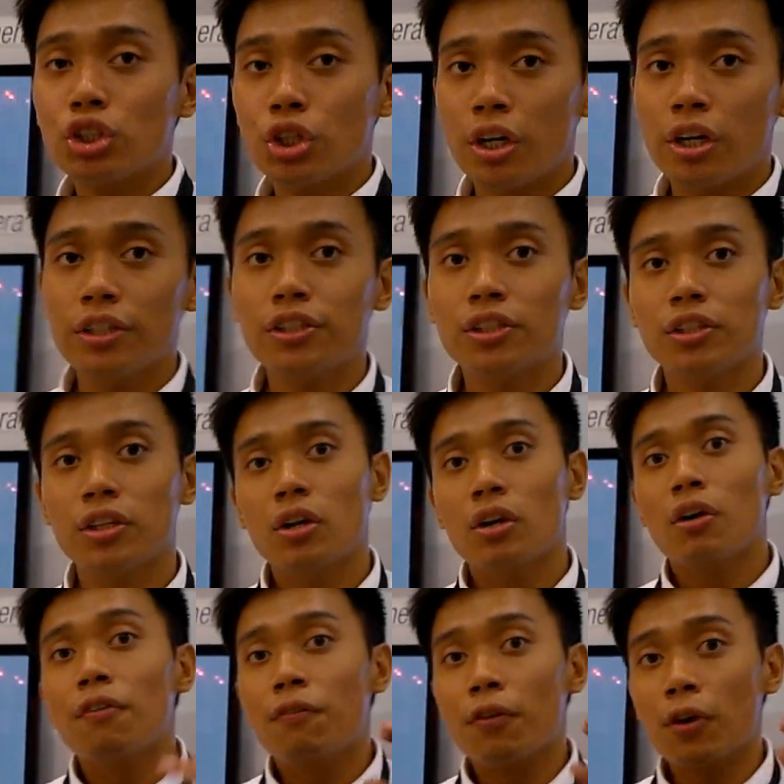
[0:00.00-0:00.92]
charge
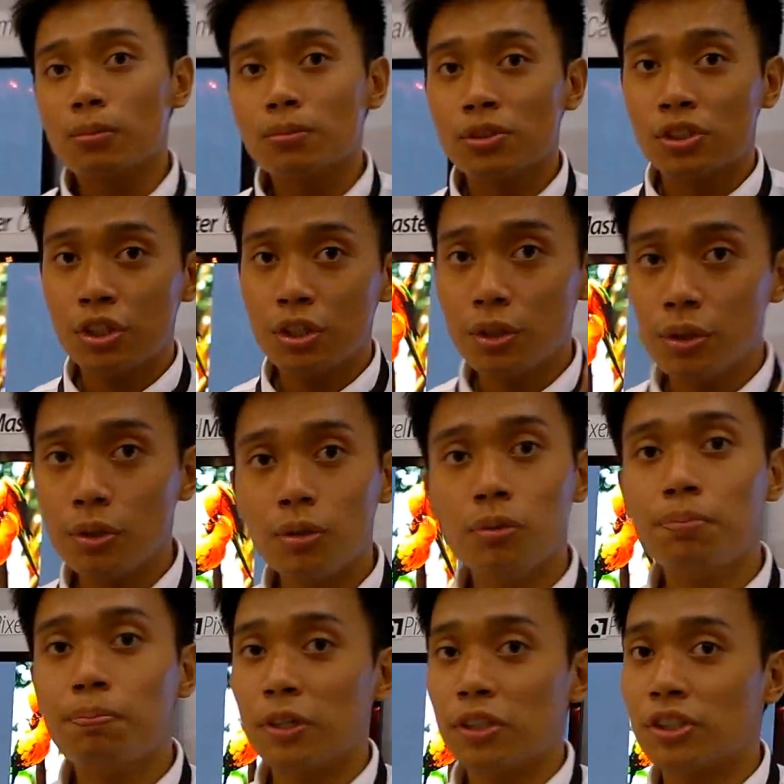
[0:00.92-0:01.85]
from
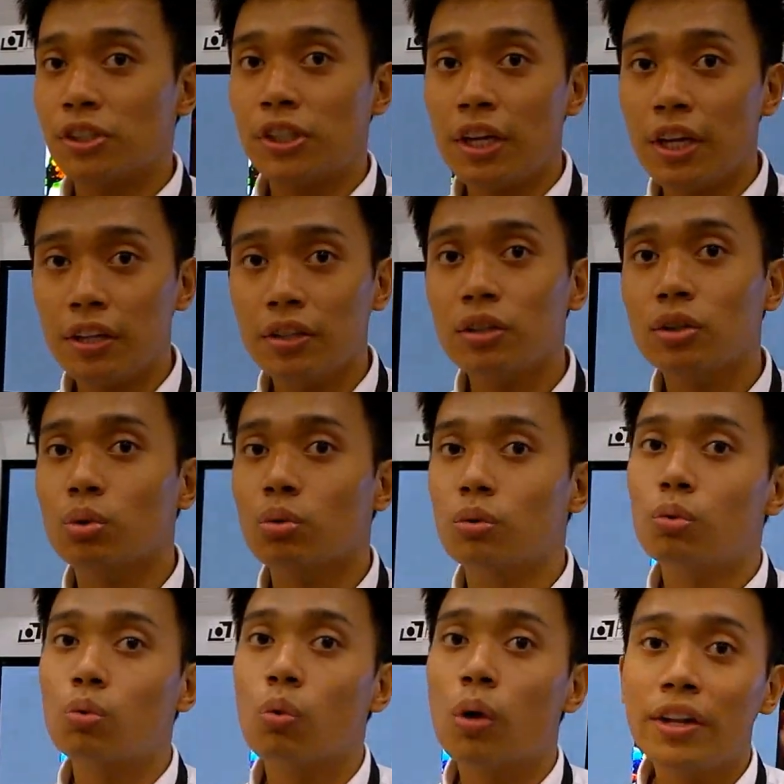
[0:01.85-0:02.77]
0% to
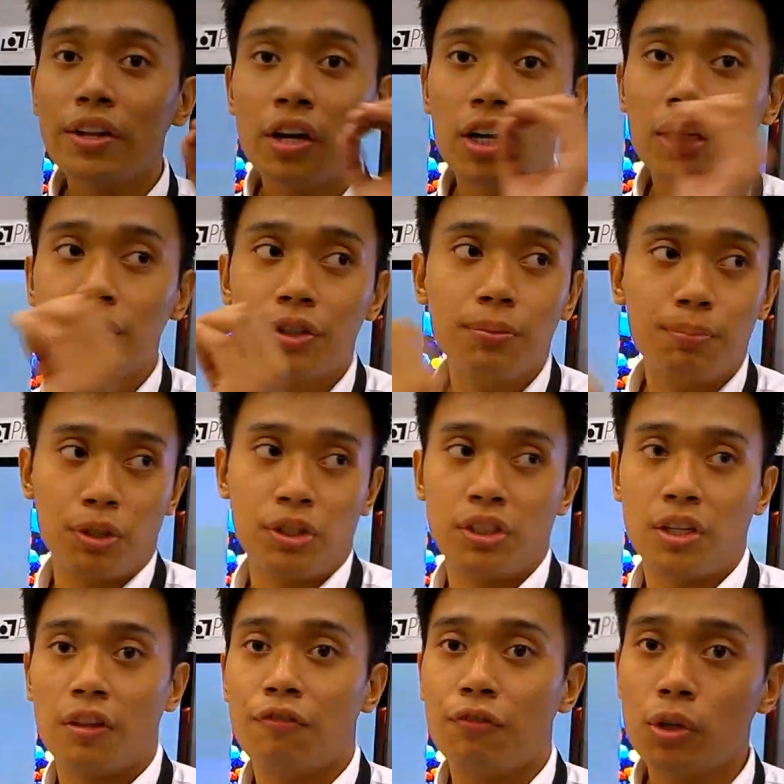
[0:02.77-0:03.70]

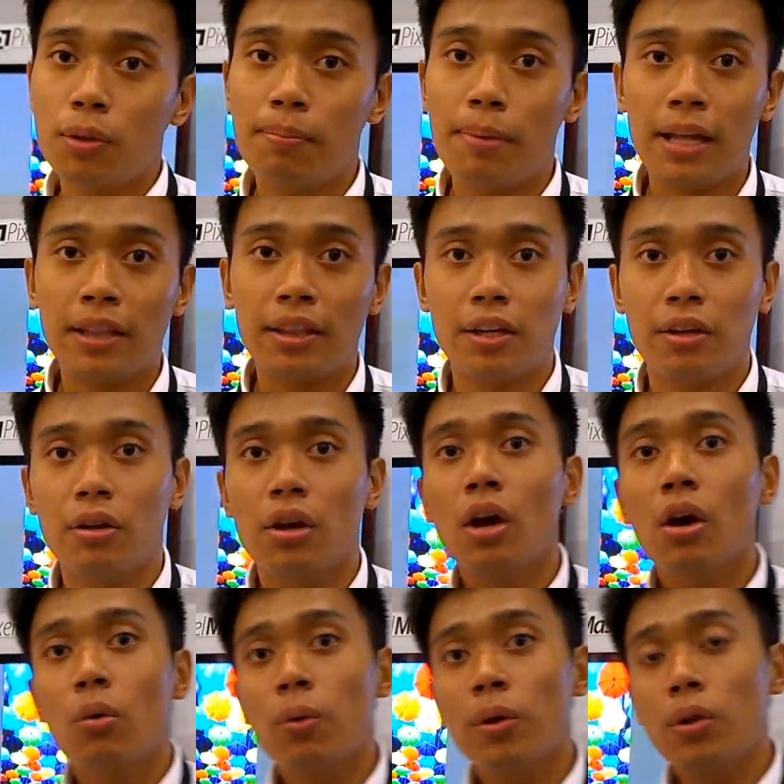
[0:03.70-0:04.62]
100% full battery
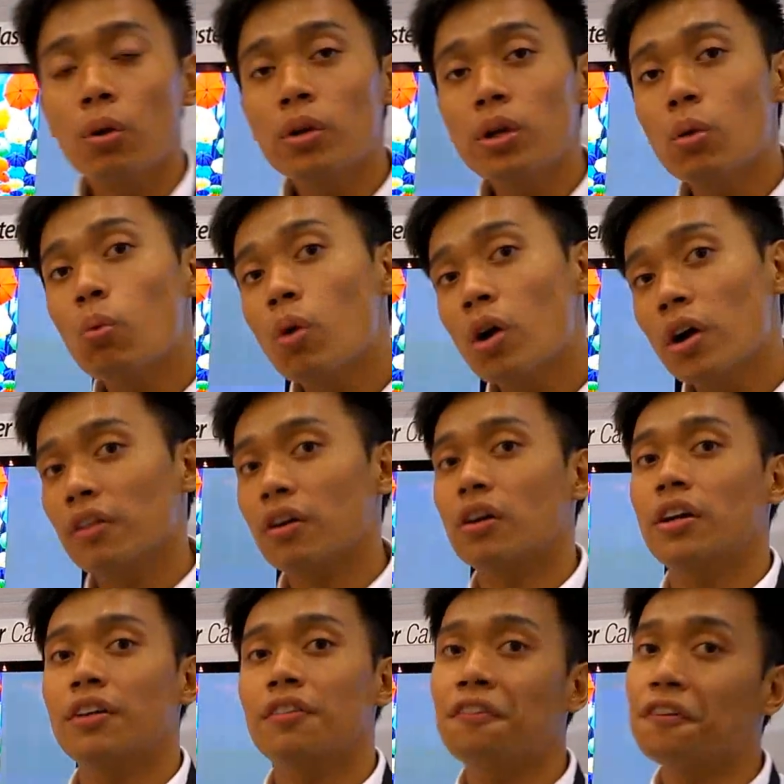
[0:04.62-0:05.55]
with only 1
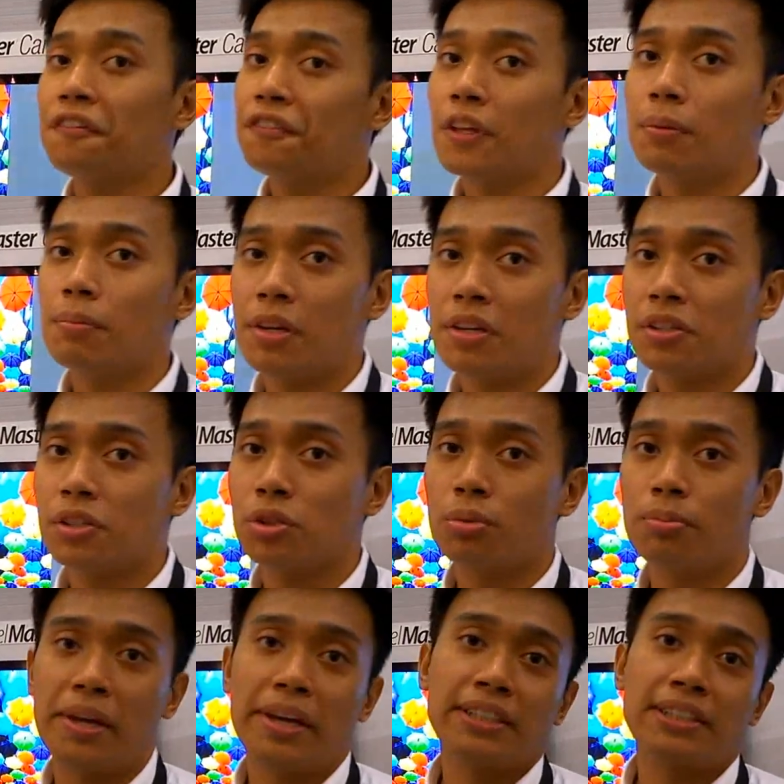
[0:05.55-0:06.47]
hour and 15 minutes to
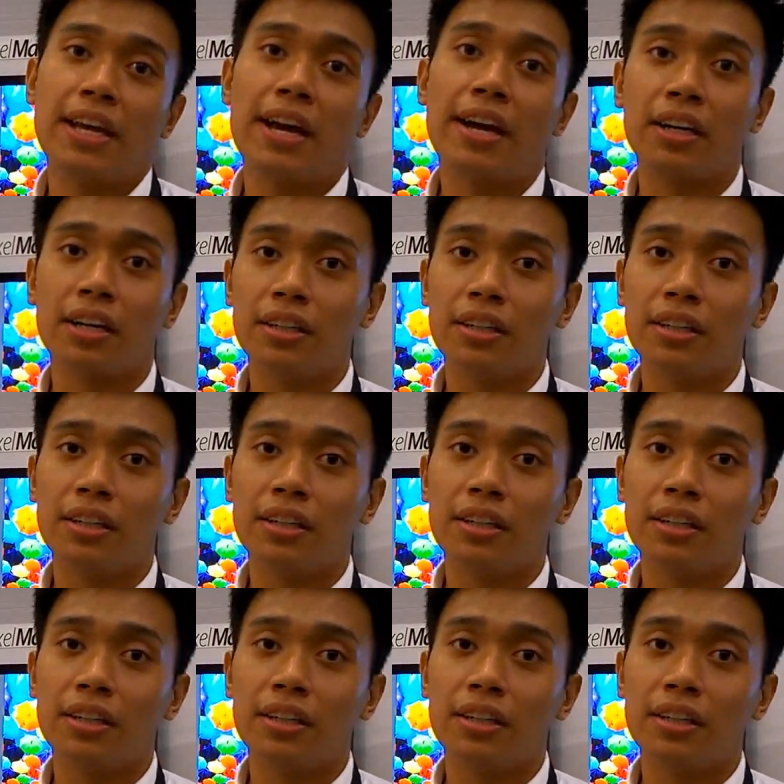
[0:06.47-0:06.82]
be exact.